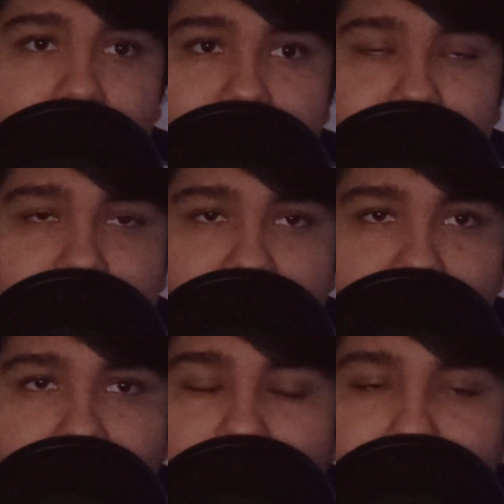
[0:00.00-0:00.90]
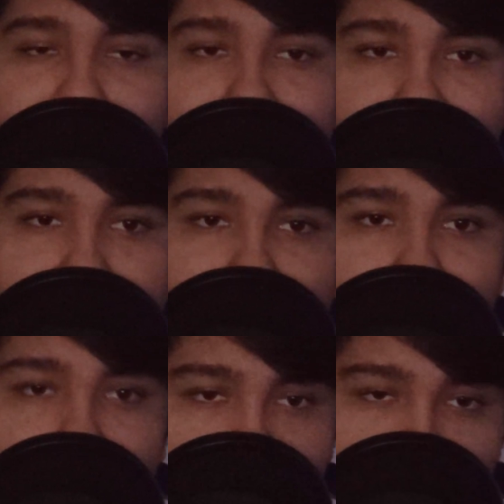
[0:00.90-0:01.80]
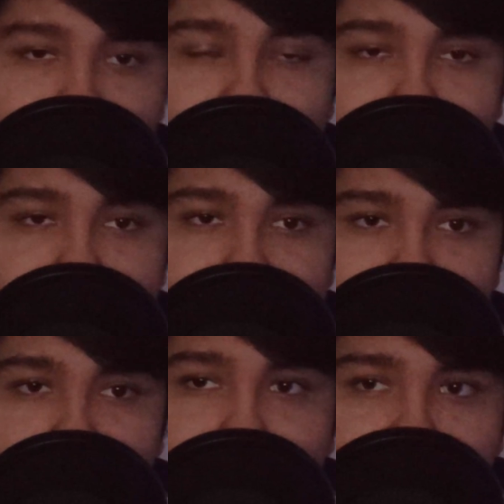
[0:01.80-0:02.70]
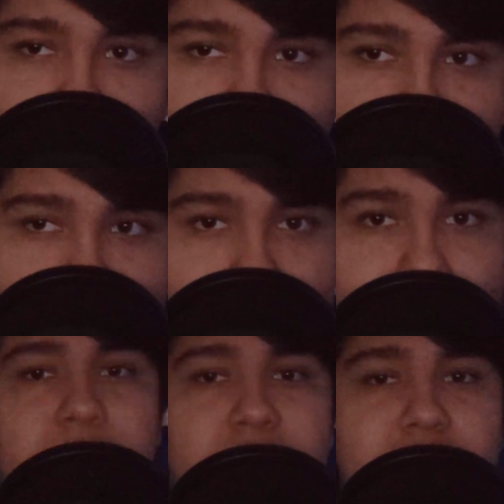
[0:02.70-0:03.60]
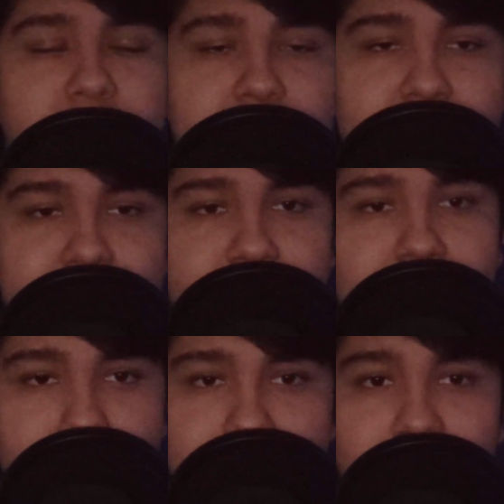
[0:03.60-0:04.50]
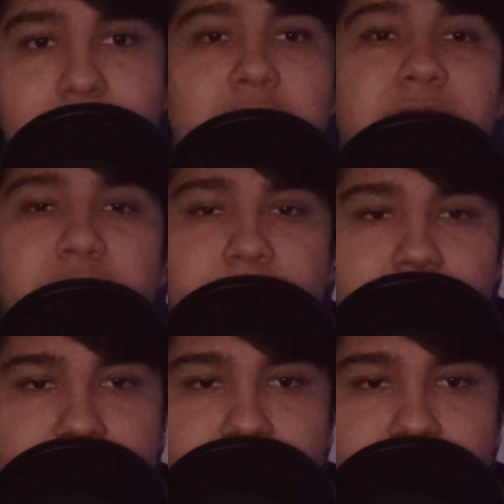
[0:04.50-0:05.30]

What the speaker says: links to where I bought the components for the computer. But that's all I have for you.